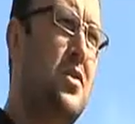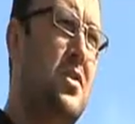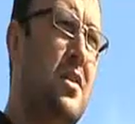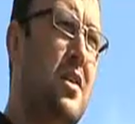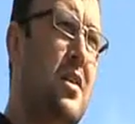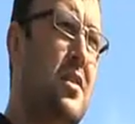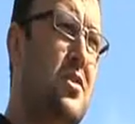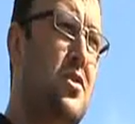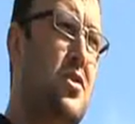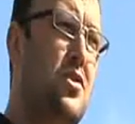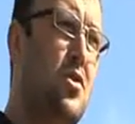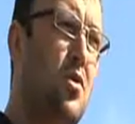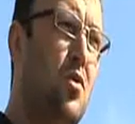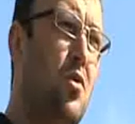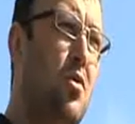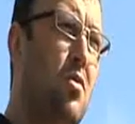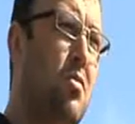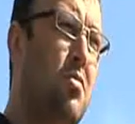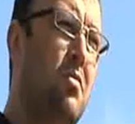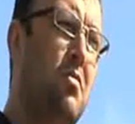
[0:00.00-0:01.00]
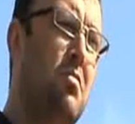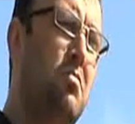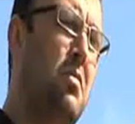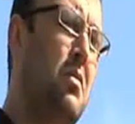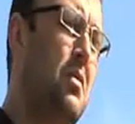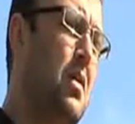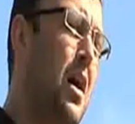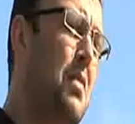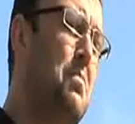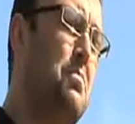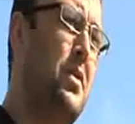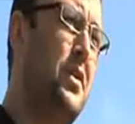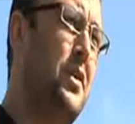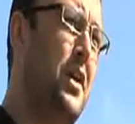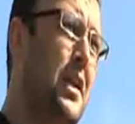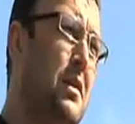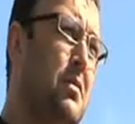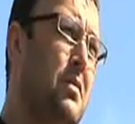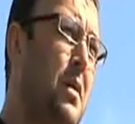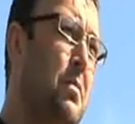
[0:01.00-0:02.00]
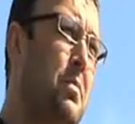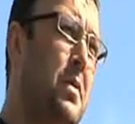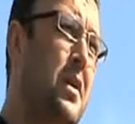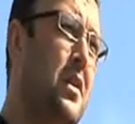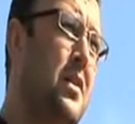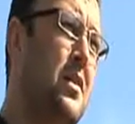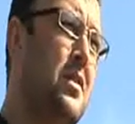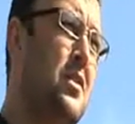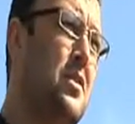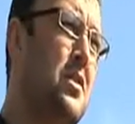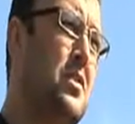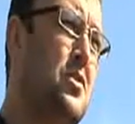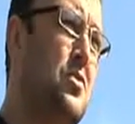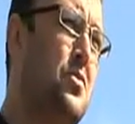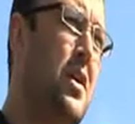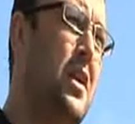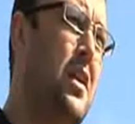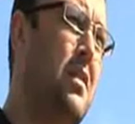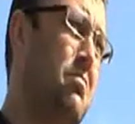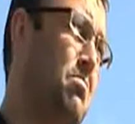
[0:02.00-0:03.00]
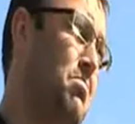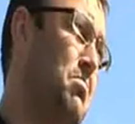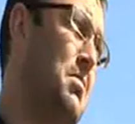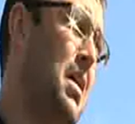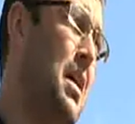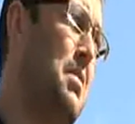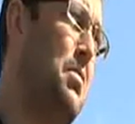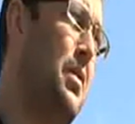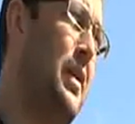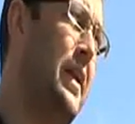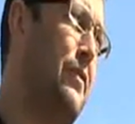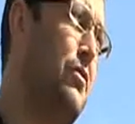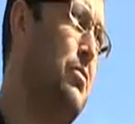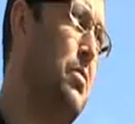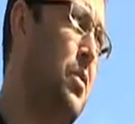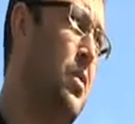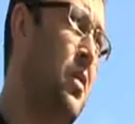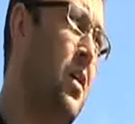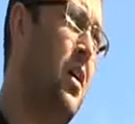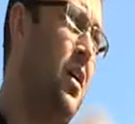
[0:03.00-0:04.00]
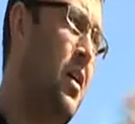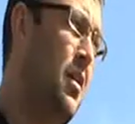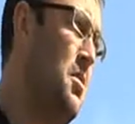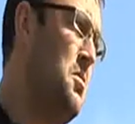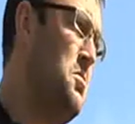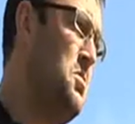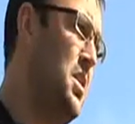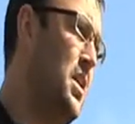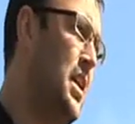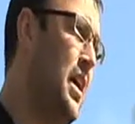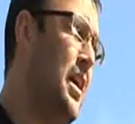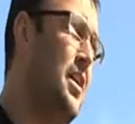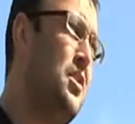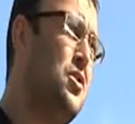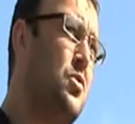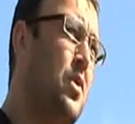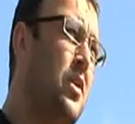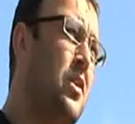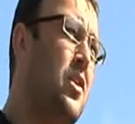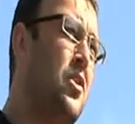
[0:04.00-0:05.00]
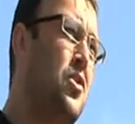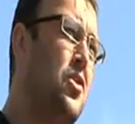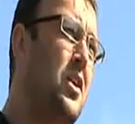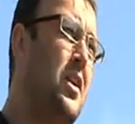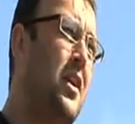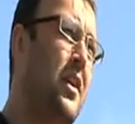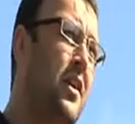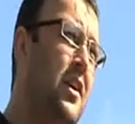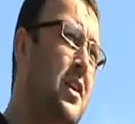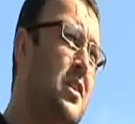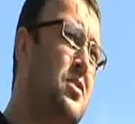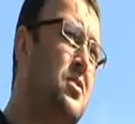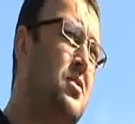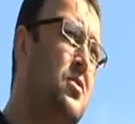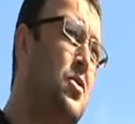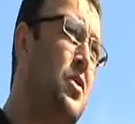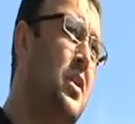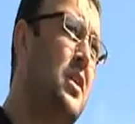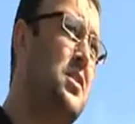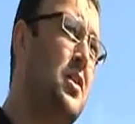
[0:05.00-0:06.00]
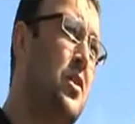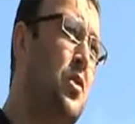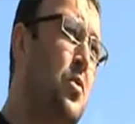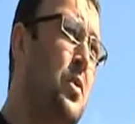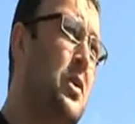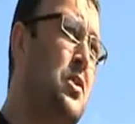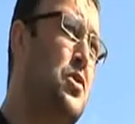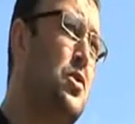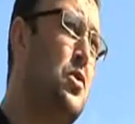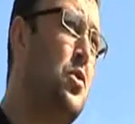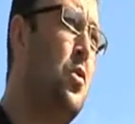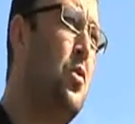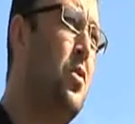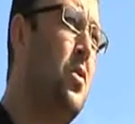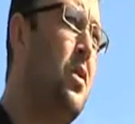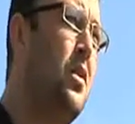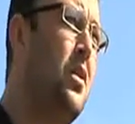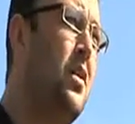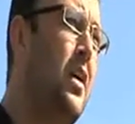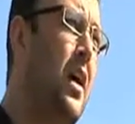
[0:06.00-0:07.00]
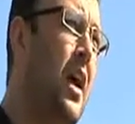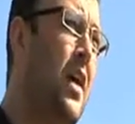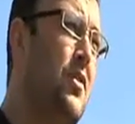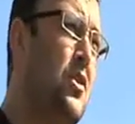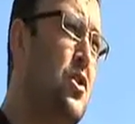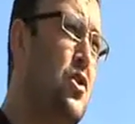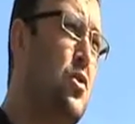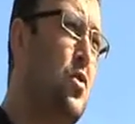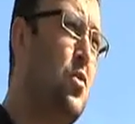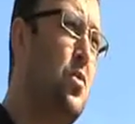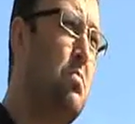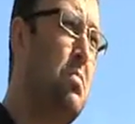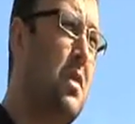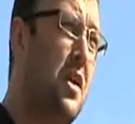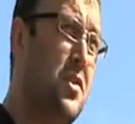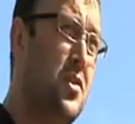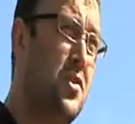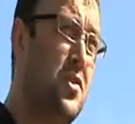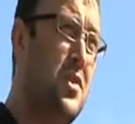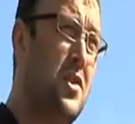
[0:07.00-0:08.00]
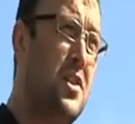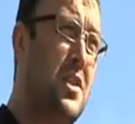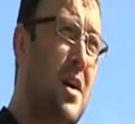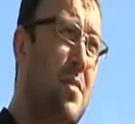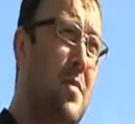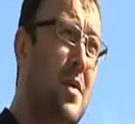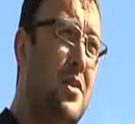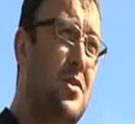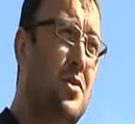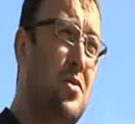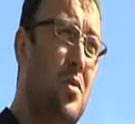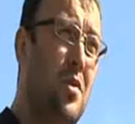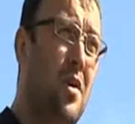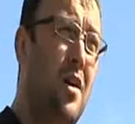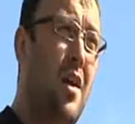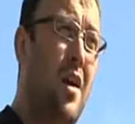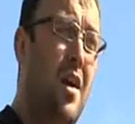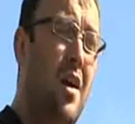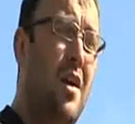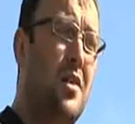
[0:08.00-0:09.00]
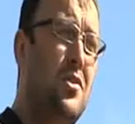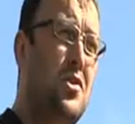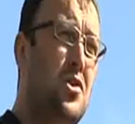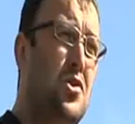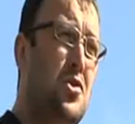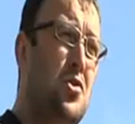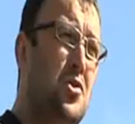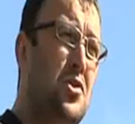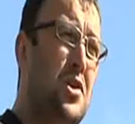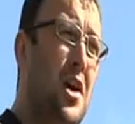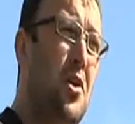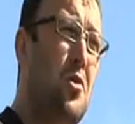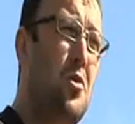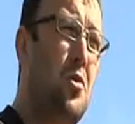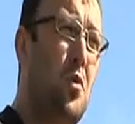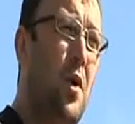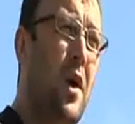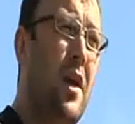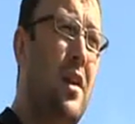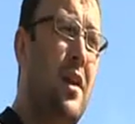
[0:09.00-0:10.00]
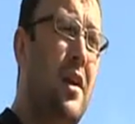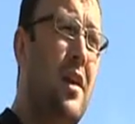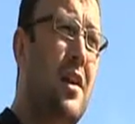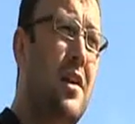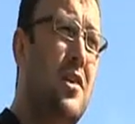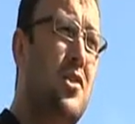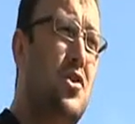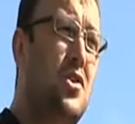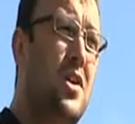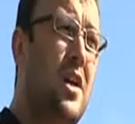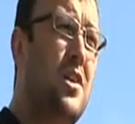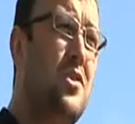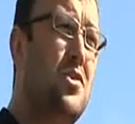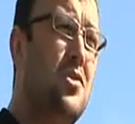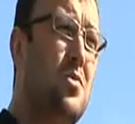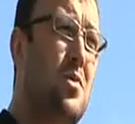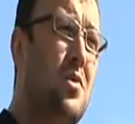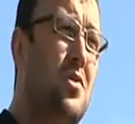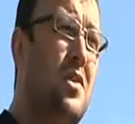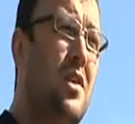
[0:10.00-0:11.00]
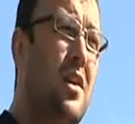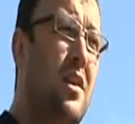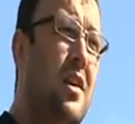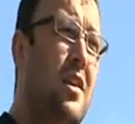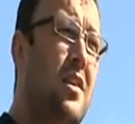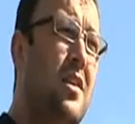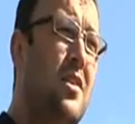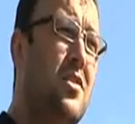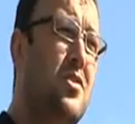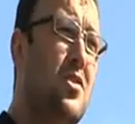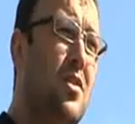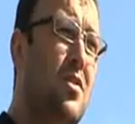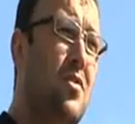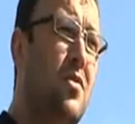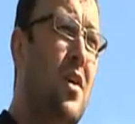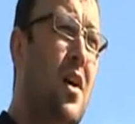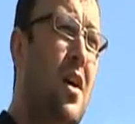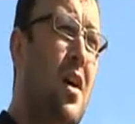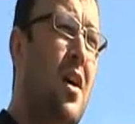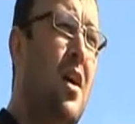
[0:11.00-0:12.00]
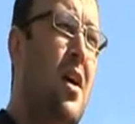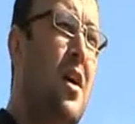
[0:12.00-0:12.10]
because it's so unpredictable up here. It's quite unbelievable. Today it's 23 degrees. Two days ago with snow, heavy snow and blizzards in the summit. So just shows you how quickly it can change. So we really need to sort of